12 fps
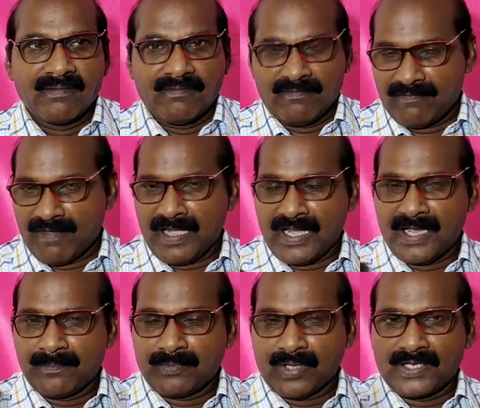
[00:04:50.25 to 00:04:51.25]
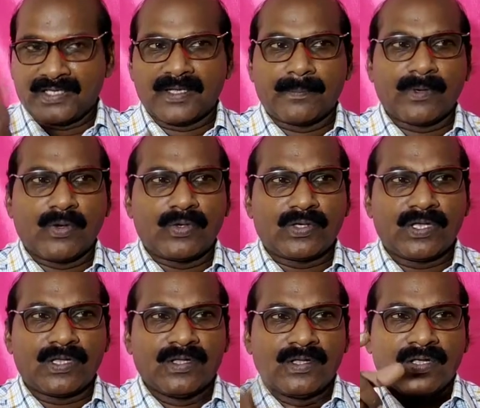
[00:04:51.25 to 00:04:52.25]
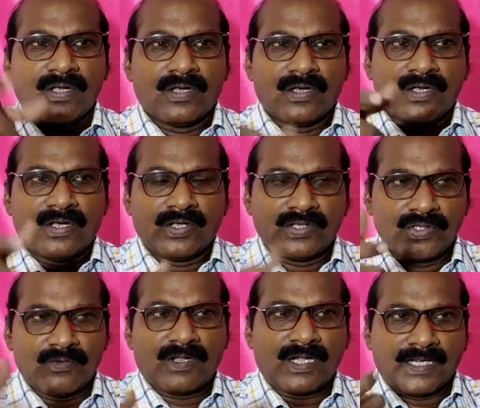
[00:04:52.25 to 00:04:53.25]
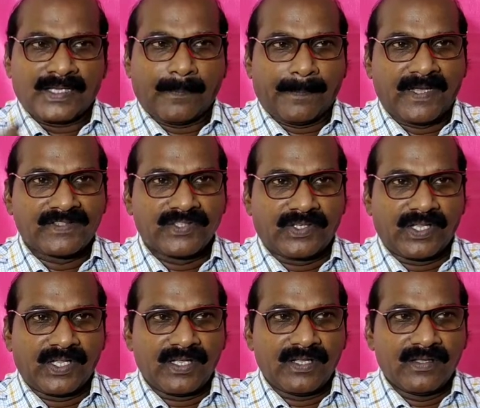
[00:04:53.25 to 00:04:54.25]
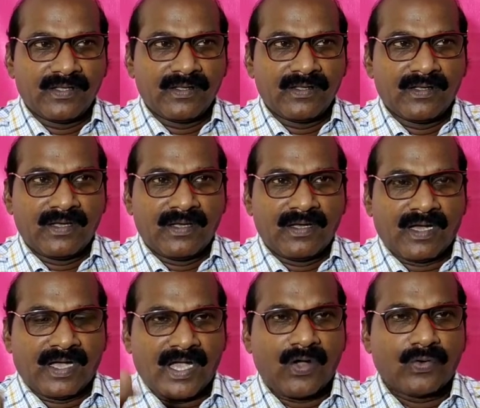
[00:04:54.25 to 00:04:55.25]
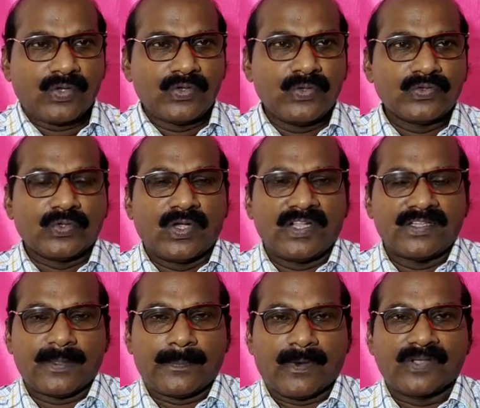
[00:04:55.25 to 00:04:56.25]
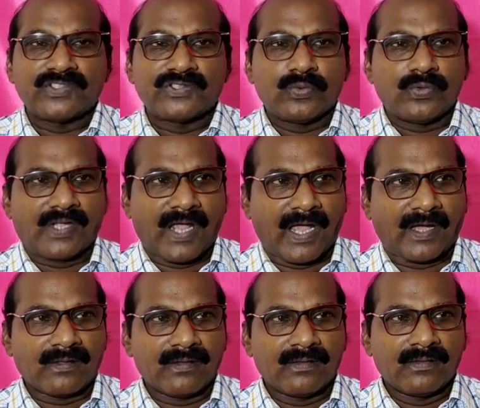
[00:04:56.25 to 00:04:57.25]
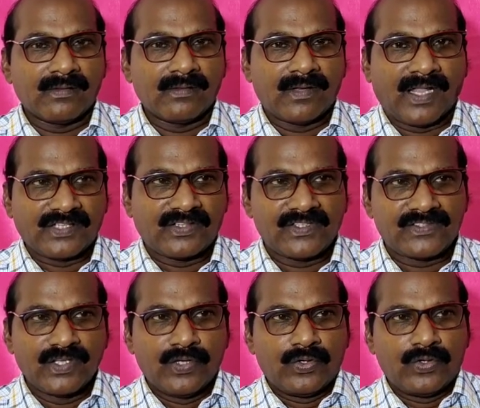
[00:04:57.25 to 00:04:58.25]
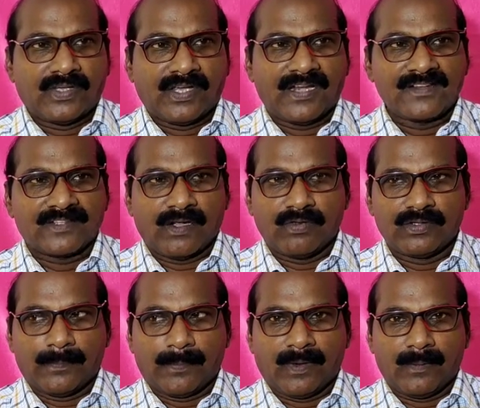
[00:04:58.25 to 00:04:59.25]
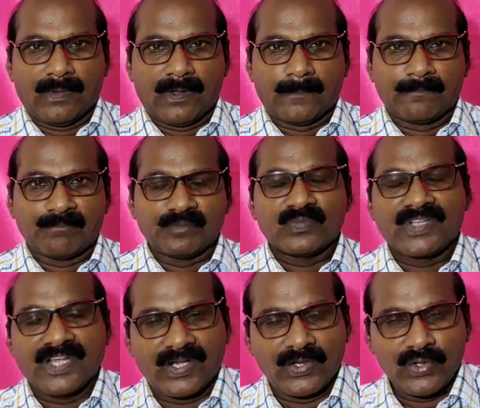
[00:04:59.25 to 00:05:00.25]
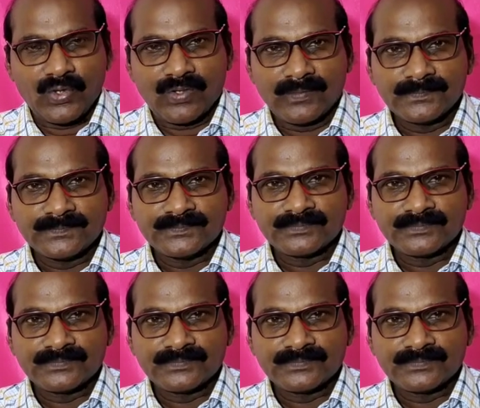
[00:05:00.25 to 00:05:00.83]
When I am talking about your capacity, I have to use only the positive tag, like this. You can solve the problem. Can you?